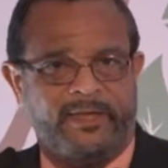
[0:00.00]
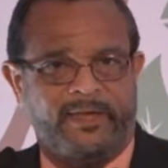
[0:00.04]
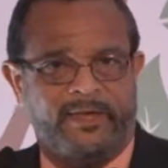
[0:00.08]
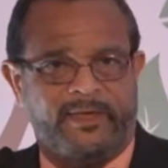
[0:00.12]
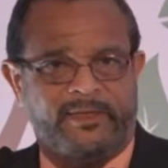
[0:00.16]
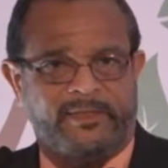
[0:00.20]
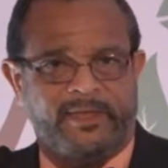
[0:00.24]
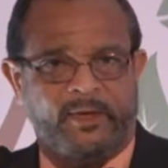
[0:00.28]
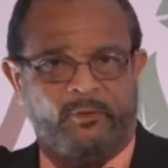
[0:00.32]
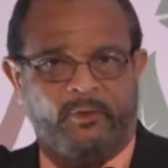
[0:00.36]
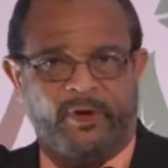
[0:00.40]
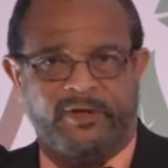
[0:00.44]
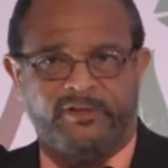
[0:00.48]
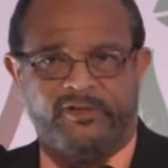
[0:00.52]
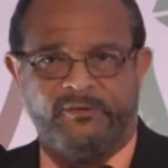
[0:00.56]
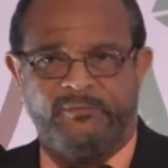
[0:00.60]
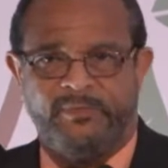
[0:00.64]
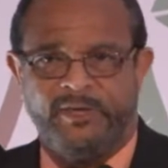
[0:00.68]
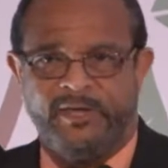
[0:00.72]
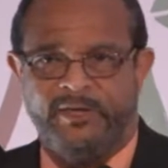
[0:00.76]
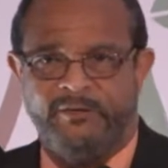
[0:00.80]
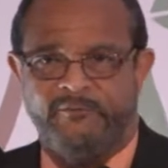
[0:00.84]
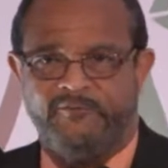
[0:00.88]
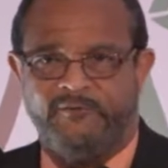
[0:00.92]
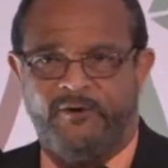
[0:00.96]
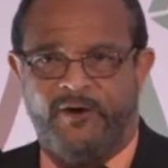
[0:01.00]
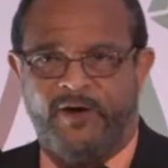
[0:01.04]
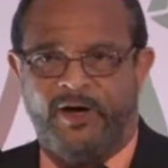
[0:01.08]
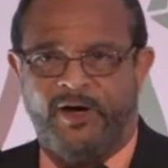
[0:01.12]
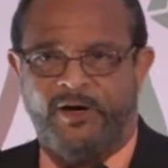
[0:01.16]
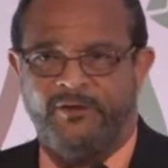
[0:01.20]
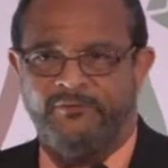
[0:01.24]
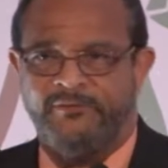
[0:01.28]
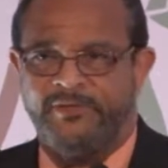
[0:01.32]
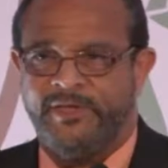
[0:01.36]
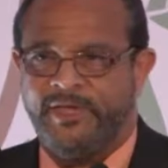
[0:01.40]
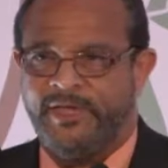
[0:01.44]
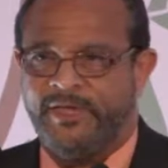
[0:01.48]
They want to be
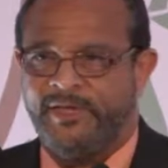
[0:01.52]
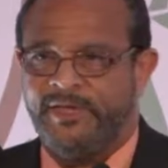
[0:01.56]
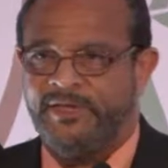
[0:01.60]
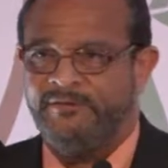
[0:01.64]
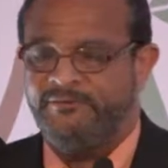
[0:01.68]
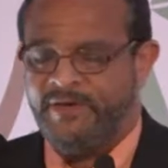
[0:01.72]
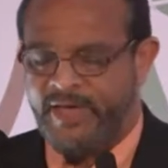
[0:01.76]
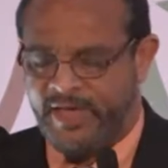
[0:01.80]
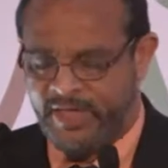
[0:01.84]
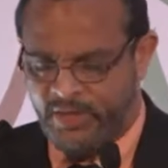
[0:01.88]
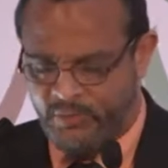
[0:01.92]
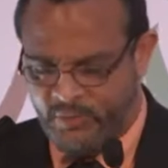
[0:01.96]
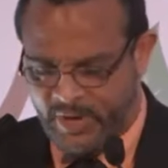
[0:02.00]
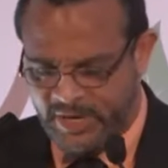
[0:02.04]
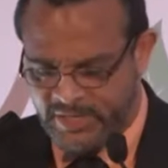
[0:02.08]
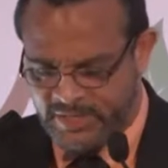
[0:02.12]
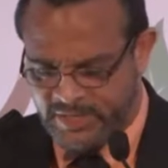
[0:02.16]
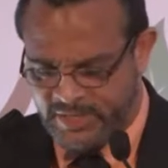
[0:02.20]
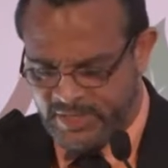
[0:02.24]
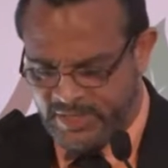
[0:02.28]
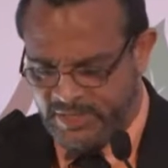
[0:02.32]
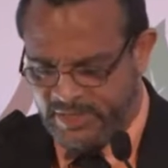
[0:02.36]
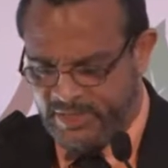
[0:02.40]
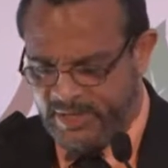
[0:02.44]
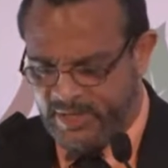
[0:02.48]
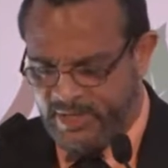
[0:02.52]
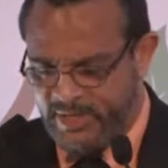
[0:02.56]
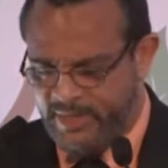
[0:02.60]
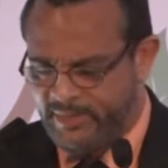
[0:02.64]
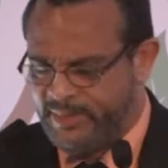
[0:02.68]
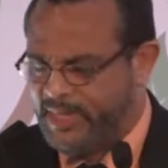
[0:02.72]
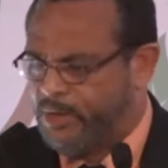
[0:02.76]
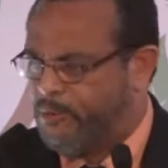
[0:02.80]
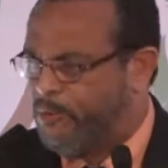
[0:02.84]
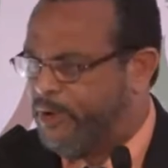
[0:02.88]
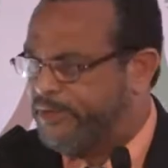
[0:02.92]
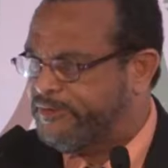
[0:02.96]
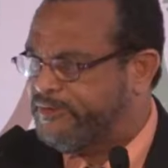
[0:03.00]
involved in evaluation. They
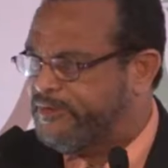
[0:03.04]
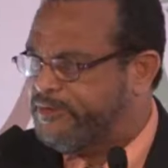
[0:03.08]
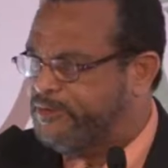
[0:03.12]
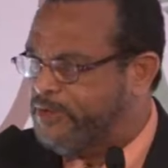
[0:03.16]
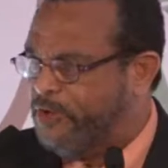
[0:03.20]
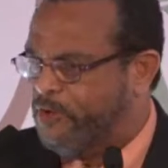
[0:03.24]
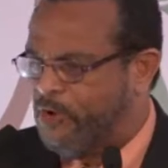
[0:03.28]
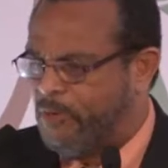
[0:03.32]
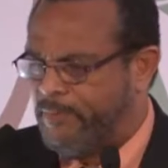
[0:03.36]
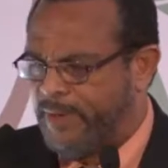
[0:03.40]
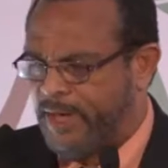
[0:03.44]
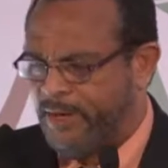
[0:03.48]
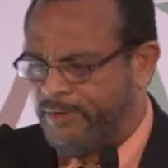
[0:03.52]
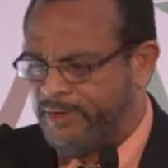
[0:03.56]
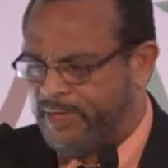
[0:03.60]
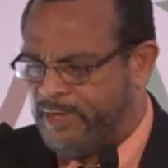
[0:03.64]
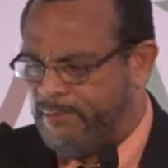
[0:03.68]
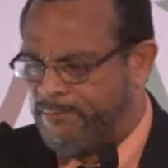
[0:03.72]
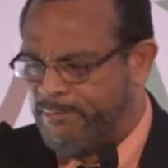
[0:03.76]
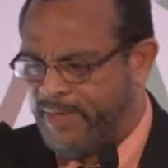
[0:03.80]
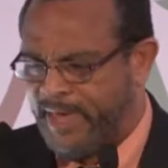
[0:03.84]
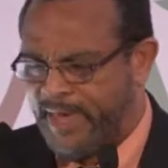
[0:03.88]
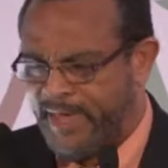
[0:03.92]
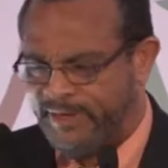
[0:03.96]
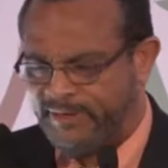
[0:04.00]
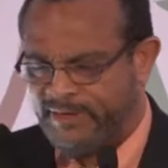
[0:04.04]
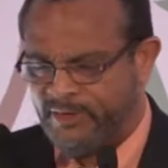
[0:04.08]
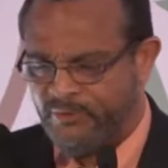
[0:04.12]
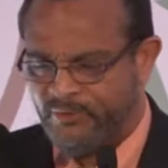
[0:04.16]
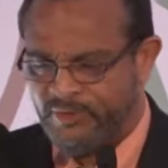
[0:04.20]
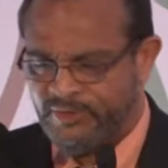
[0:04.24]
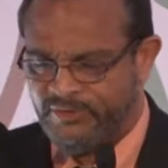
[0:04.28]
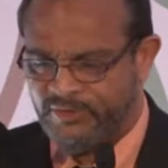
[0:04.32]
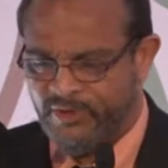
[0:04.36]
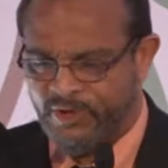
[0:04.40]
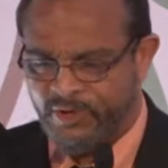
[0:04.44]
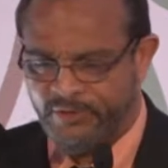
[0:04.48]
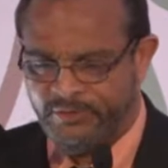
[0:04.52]
want to know about impact and
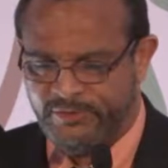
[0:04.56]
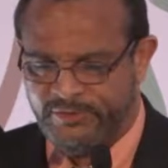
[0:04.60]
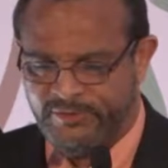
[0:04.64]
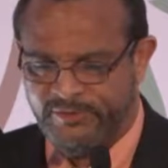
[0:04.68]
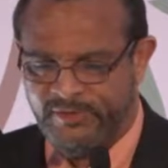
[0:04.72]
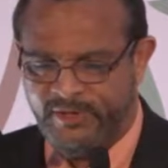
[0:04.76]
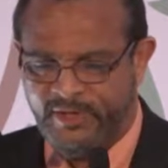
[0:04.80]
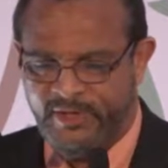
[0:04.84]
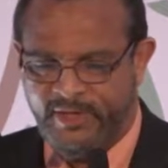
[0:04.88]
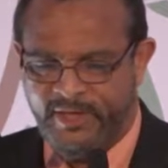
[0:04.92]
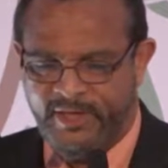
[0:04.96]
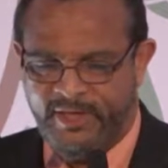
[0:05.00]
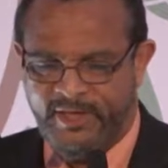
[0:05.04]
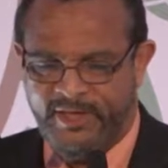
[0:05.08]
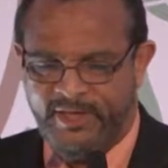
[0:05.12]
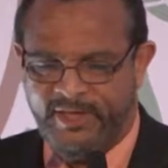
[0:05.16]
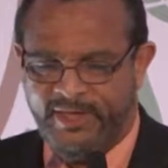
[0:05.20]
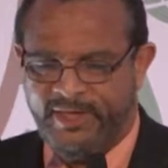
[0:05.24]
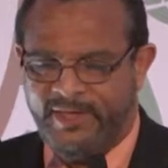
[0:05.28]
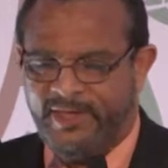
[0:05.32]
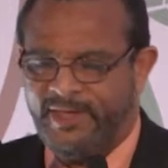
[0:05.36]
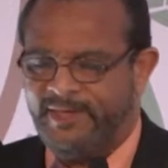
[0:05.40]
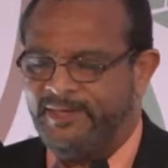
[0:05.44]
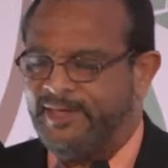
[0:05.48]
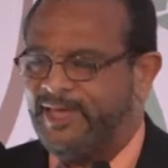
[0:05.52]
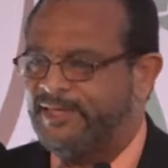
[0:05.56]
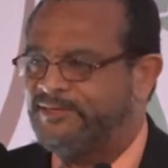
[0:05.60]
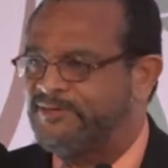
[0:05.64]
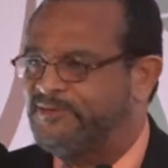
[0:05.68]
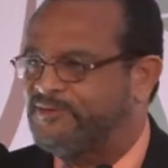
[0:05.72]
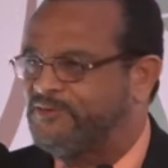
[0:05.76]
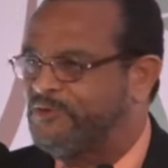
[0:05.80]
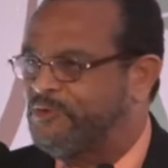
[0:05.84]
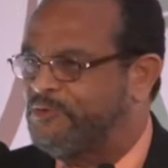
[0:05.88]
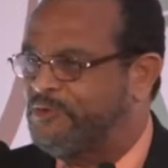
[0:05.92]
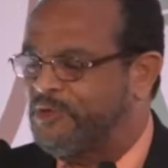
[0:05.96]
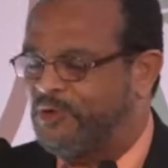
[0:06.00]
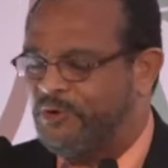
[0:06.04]
results, and that's
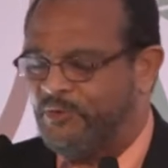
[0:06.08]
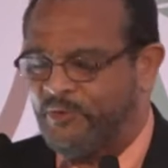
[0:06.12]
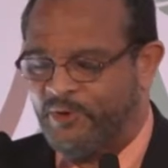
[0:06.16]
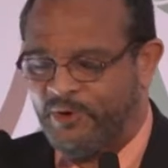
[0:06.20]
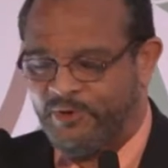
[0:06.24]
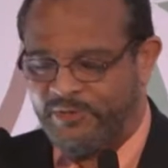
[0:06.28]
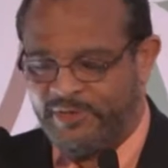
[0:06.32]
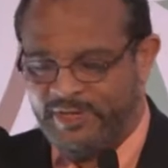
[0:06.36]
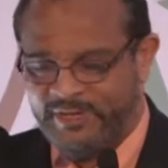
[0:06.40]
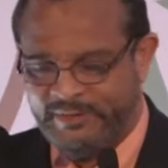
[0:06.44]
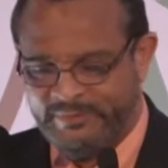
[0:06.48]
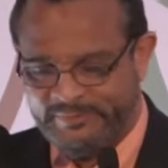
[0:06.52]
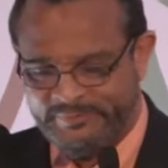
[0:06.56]
so noteworthy.